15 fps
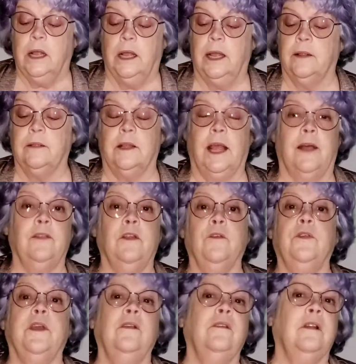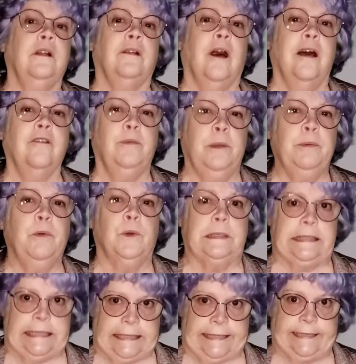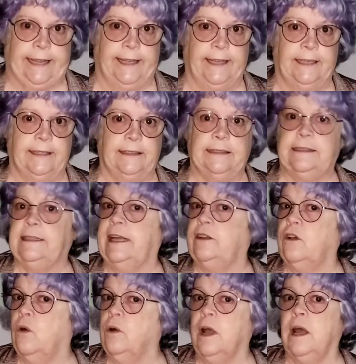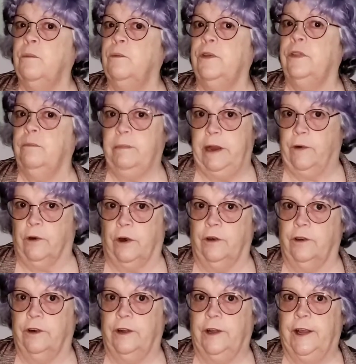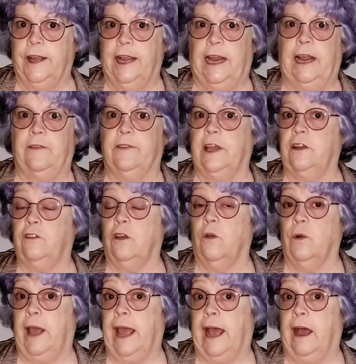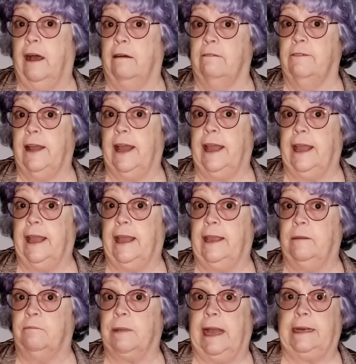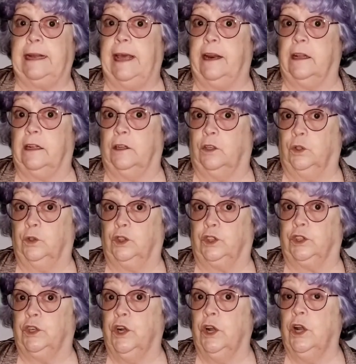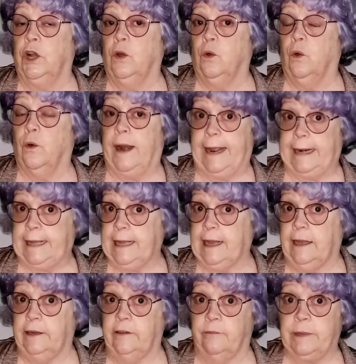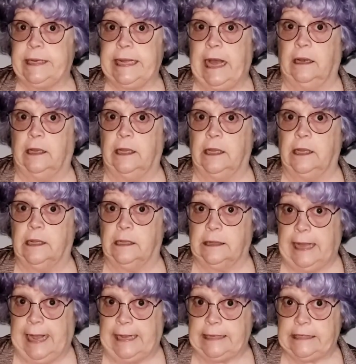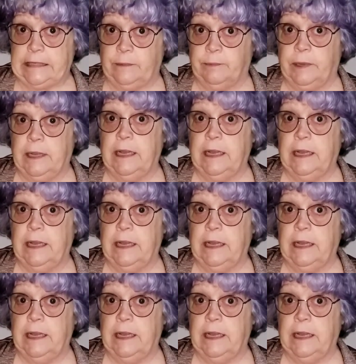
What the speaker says: And there are things that a lot of people would dislike. They don't come with a mirror, and they don't have a magnetic closure or any kind of metallic clasp.